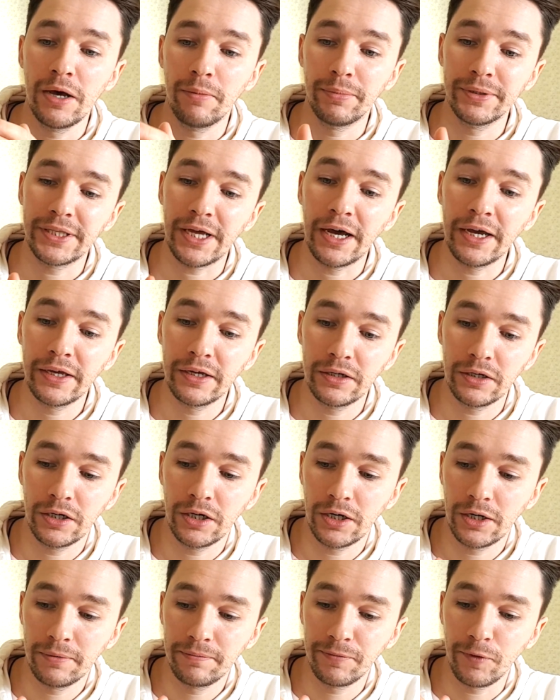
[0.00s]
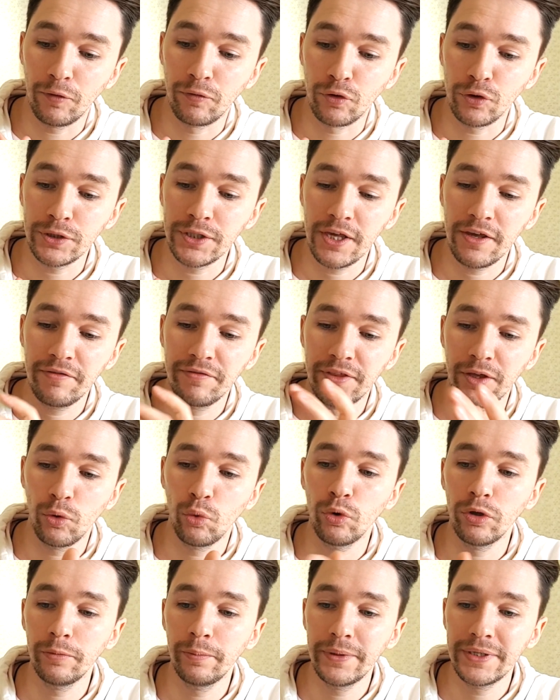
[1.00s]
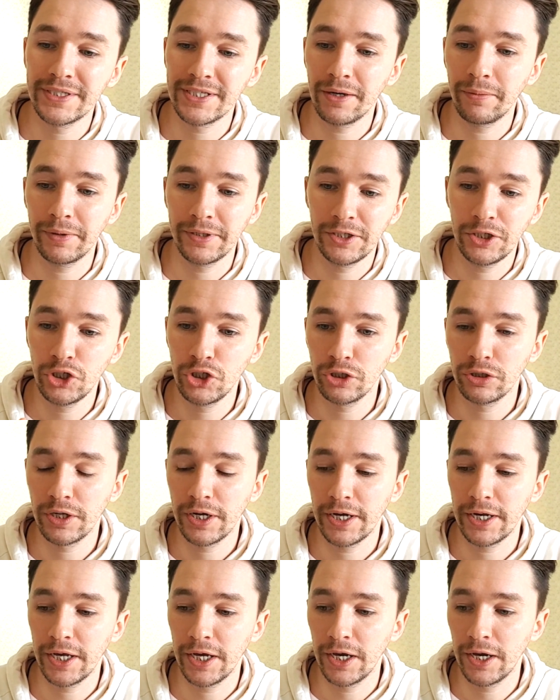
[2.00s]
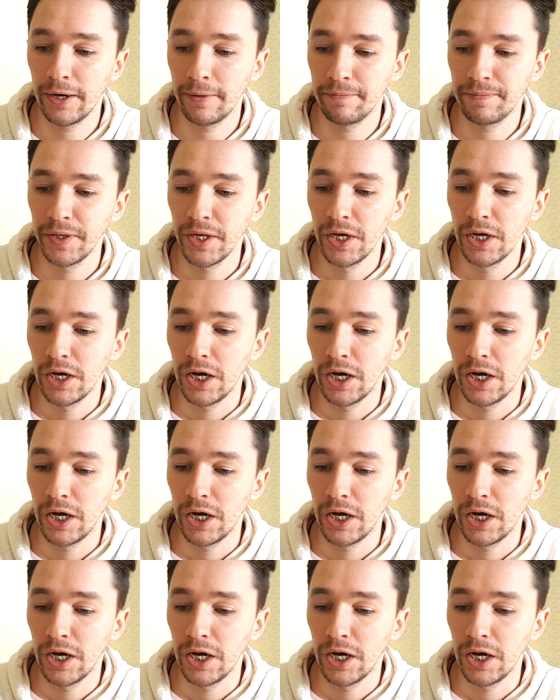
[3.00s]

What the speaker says: But I, of course, if there will be some additional kind of